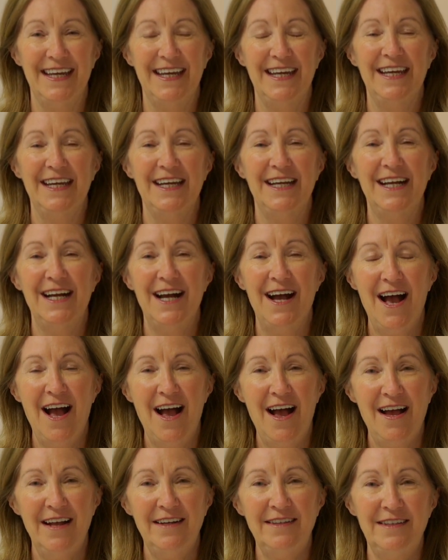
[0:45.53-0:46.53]
in
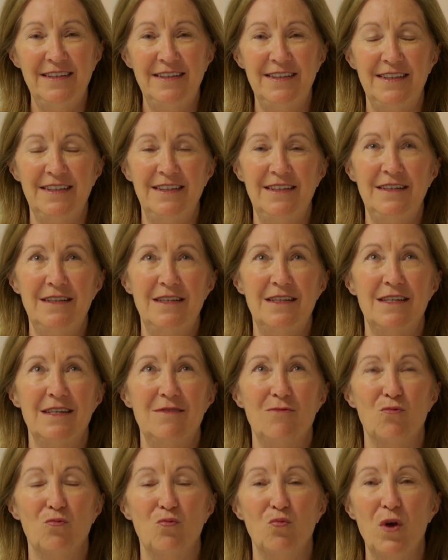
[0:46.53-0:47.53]
constant
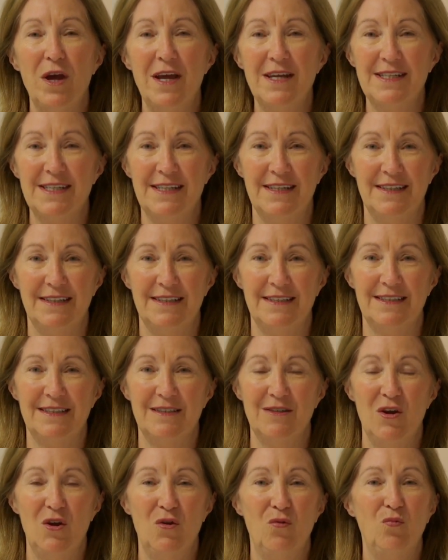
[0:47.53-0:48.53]

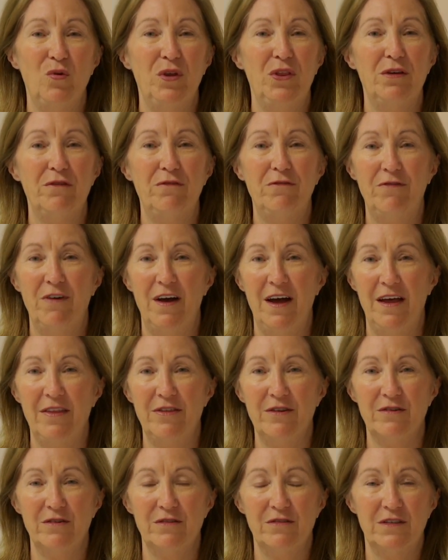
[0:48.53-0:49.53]
resonance with the
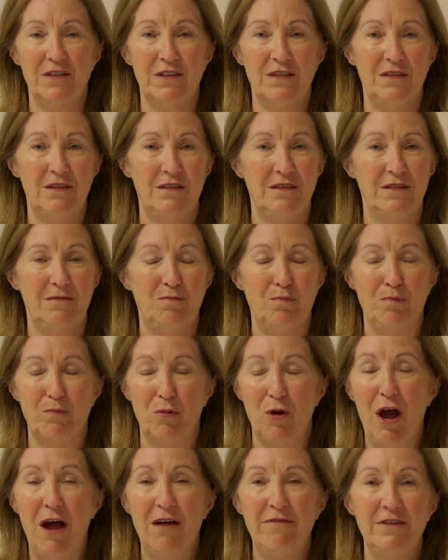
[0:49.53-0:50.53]
Father's
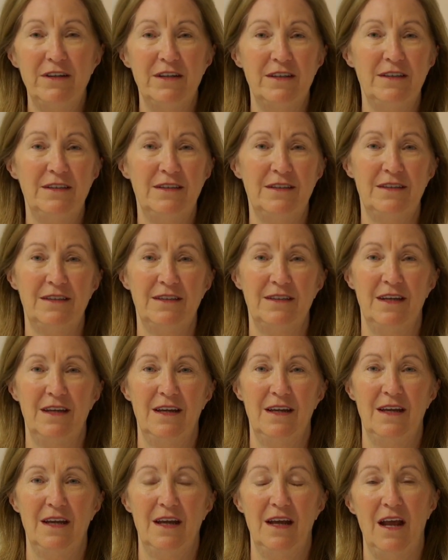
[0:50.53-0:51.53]
providence
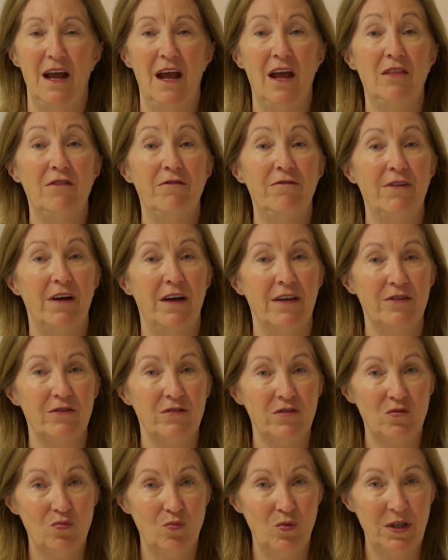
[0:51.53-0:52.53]
and the
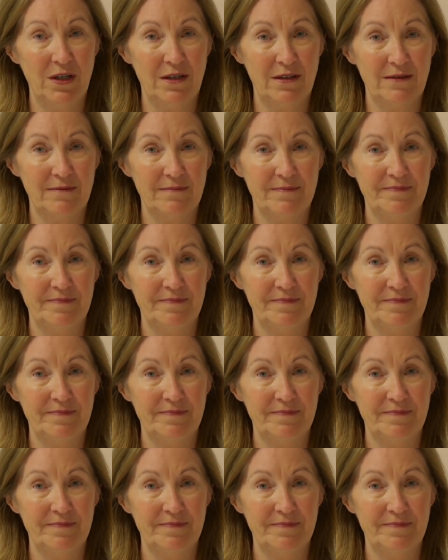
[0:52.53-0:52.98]
Father's will.